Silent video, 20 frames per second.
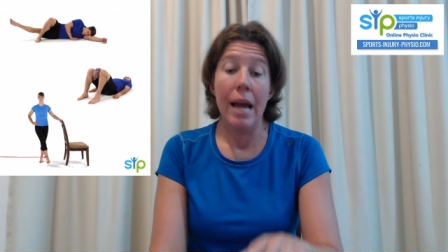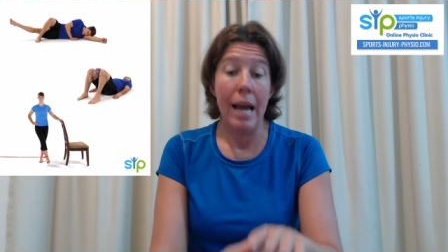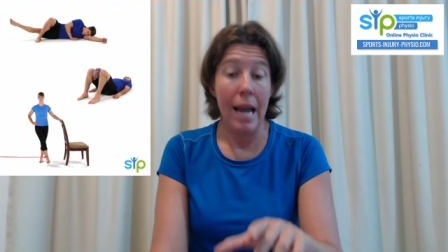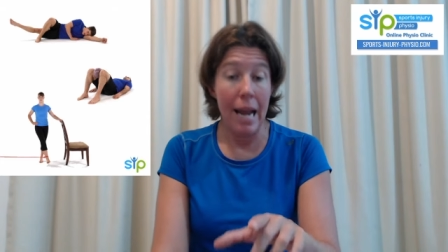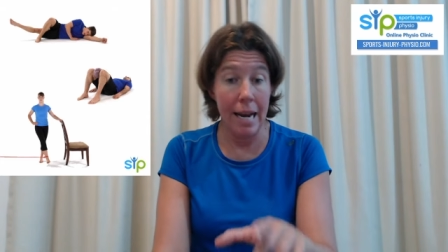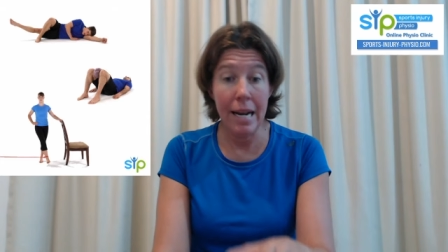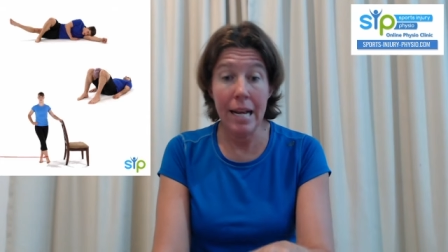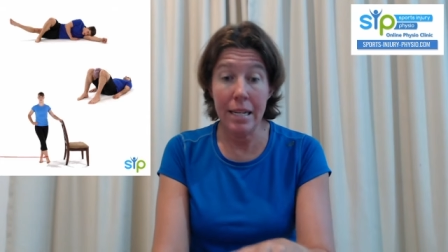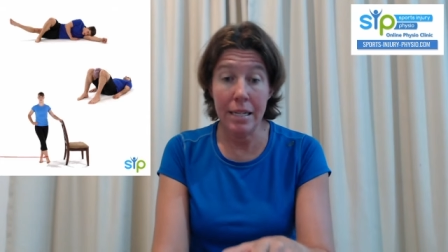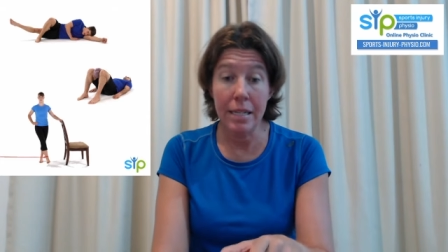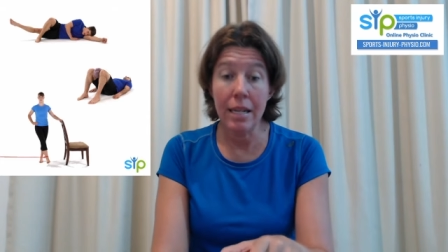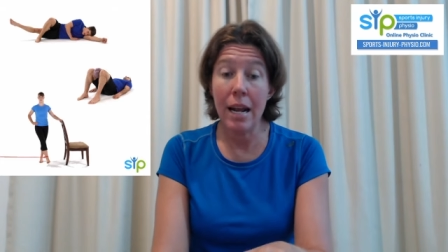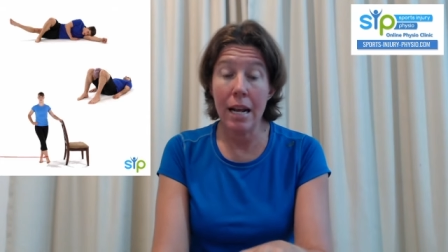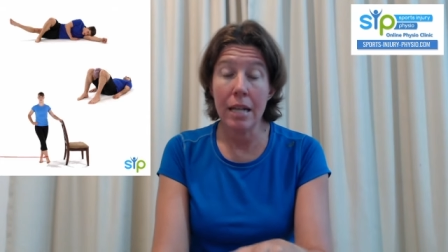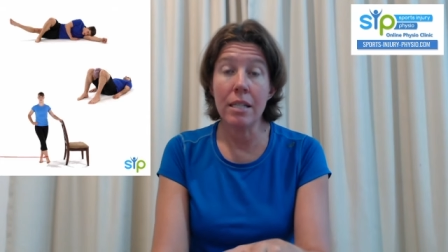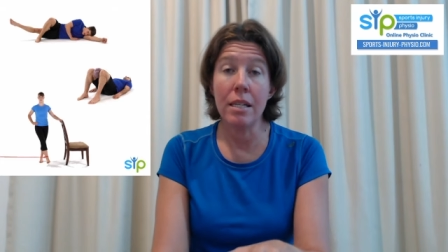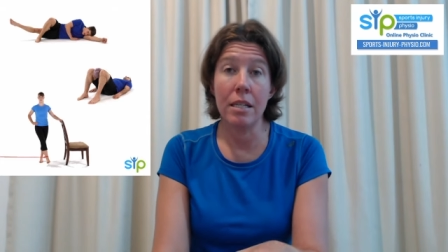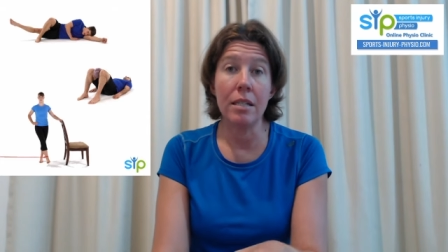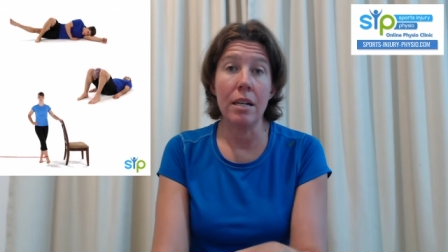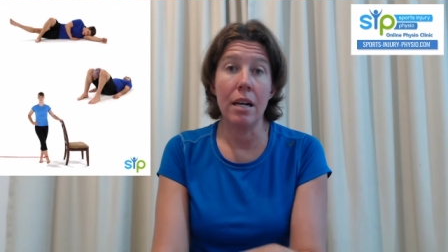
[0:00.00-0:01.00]
It is an
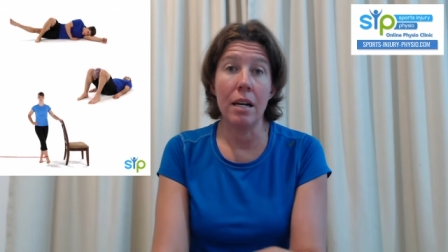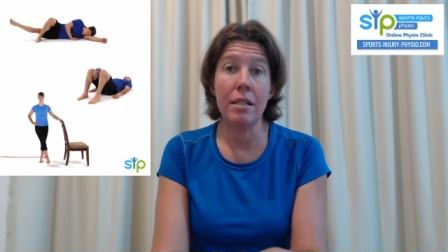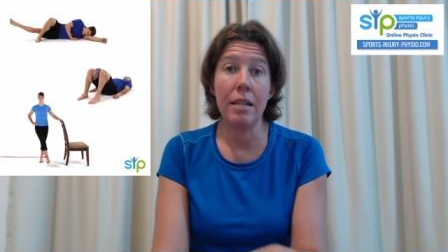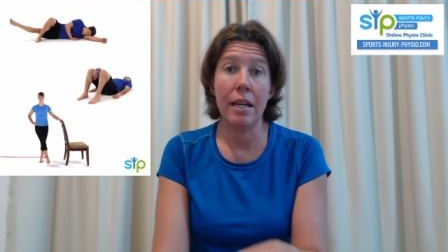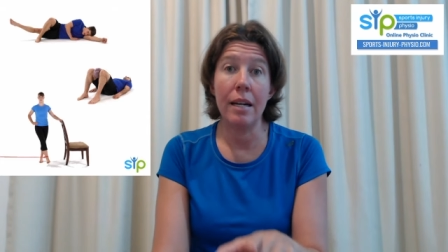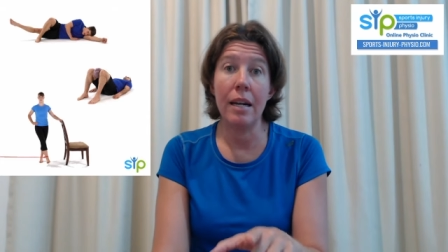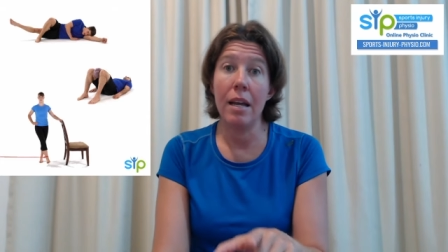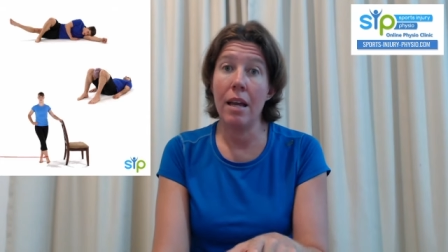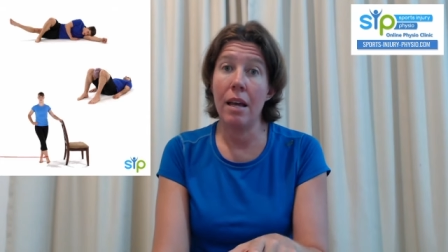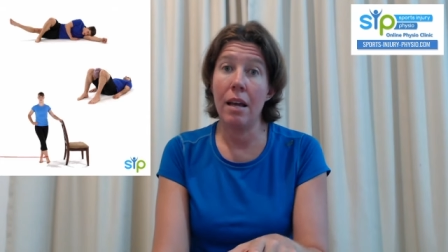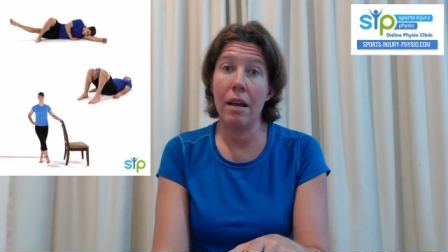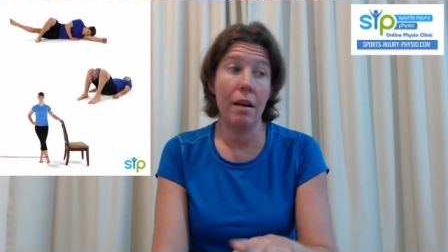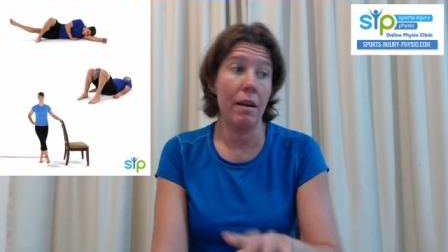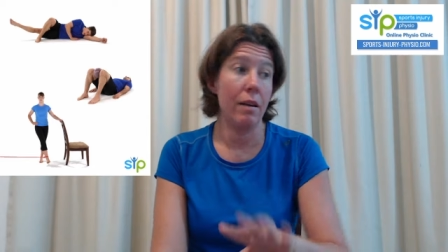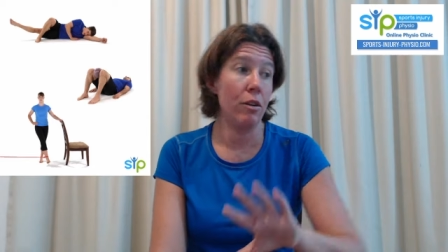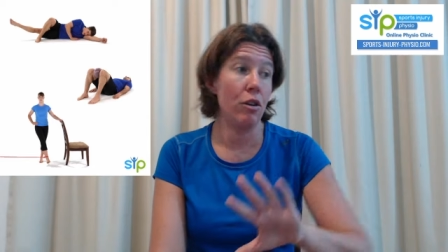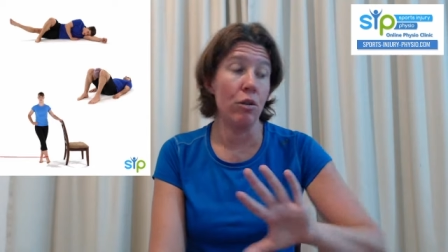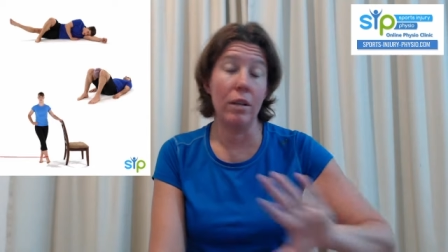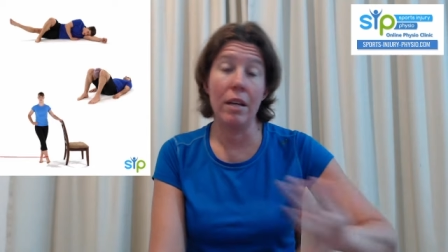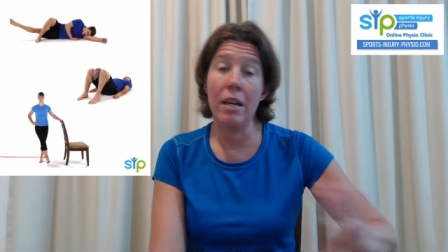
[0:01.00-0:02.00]
exercise that
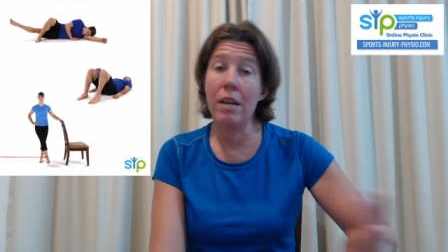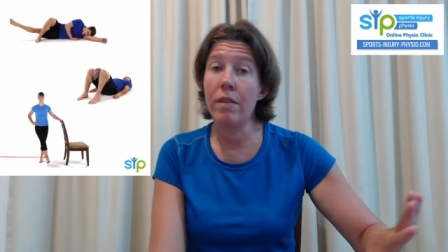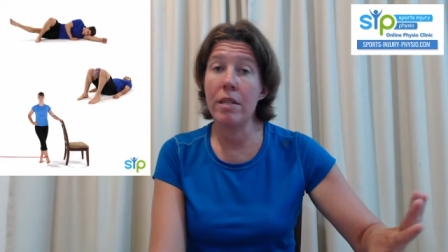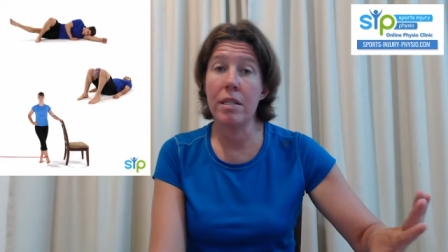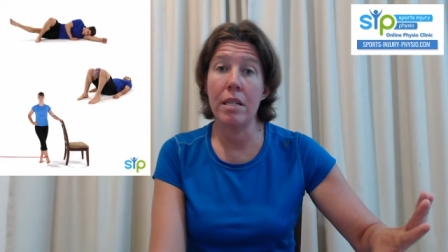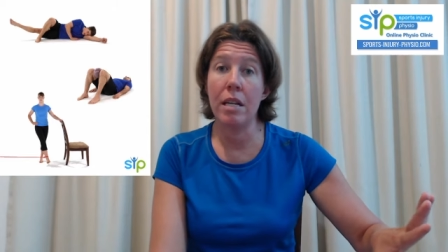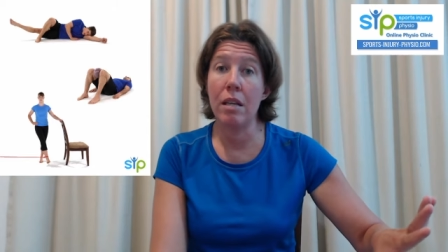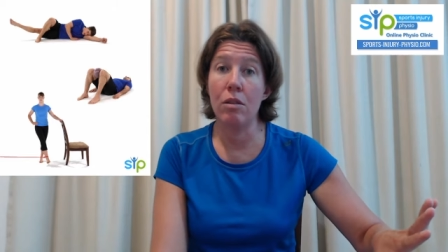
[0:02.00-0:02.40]
you'll even see